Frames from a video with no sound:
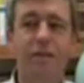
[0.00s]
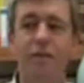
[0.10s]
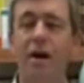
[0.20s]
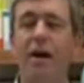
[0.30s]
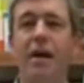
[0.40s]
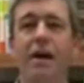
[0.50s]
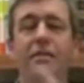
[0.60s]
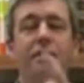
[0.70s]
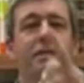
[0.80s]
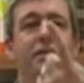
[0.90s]
can
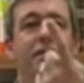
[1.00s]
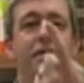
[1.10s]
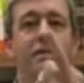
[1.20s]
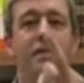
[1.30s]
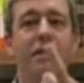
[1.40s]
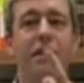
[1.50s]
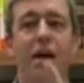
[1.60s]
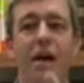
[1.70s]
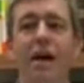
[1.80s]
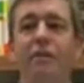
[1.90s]
cry out,
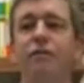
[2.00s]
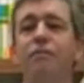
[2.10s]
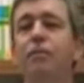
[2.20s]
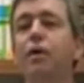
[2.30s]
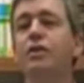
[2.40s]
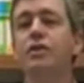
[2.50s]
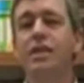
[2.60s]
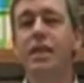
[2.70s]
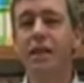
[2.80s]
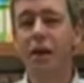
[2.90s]
have
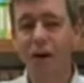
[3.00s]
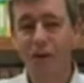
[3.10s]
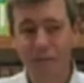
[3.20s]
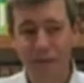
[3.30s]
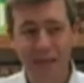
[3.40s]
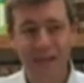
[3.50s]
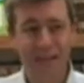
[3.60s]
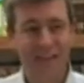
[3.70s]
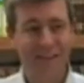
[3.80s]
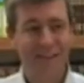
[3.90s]
mercy on
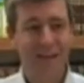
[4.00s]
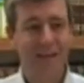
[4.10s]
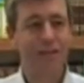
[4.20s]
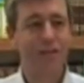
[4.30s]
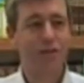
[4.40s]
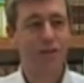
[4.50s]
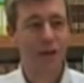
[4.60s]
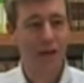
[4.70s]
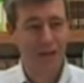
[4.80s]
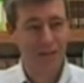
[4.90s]
me as
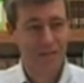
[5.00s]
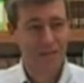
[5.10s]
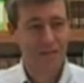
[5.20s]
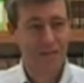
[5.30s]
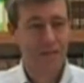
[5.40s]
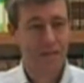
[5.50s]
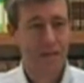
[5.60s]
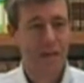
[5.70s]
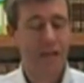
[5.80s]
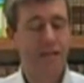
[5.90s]
your child
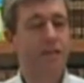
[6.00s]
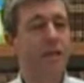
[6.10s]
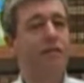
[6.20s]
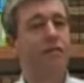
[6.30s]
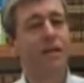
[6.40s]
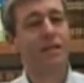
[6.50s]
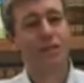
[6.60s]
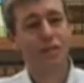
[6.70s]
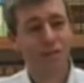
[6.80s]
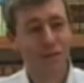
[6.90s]
and save
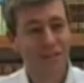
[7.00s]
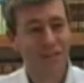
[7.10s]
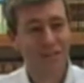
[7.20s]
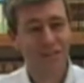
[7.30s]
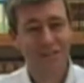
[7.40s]
my children.